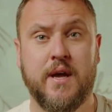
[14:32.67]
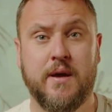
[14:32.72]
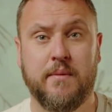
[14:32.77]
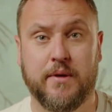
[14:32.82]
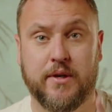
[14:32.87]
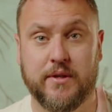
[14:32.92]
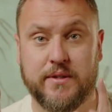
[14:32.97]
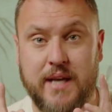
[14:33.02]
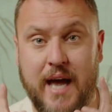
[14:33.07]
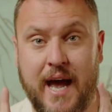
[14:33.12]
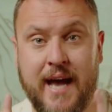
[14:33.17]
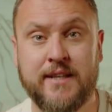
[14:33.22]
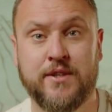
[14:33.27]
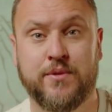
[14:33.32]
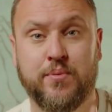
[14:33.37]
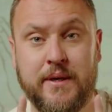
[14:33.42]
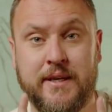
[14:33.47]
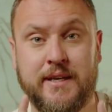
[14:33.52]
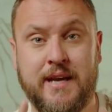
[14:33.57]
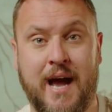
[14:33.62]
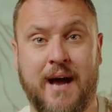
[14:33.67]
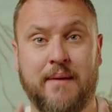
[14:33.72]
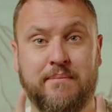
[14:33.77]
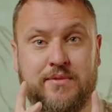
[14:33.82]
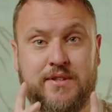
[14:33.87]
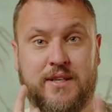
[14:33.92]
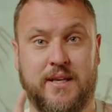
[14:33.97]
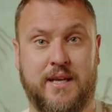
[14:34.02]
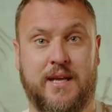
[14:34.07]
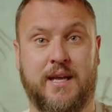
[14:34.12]
Because as we
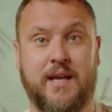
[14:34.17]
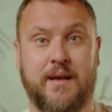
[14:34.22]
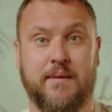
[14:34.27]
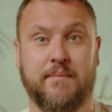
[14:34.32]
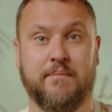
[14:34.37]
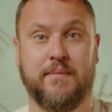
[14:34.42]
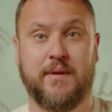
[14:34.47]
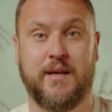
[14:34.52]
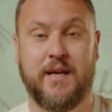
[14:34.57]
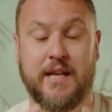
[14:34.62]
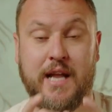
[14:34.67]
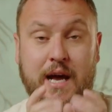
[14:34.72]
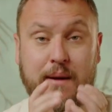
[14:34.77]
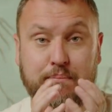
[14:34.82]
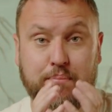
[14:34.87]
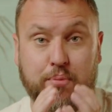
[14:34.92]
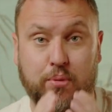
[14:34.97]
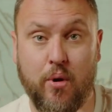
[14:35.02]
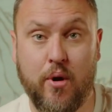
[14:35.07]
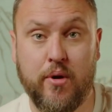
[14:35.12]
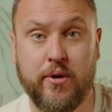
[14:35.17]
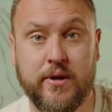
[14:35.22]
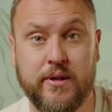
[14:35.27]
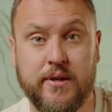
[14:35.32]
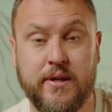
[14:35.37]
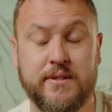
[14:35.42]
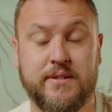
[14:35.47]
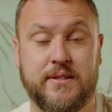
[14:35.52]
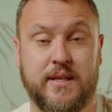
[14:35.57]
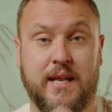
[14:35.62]
come to him in our
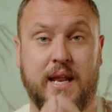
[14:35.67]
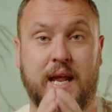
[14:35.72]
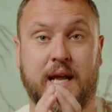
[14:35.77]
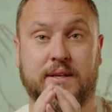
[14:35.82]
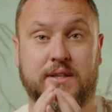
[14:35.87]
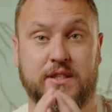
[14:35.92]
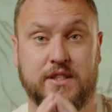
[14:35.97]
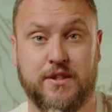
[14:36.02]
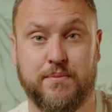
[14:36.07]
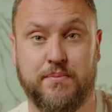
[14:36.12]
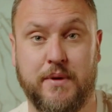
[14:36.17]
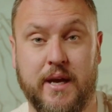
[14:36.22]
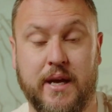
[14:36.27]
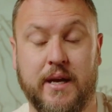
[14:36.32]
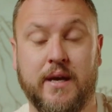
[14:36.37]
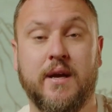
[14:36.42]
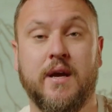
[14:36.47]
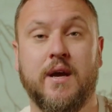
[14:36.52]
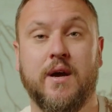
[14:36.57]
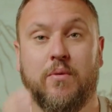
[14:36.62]
brokenness and our despair,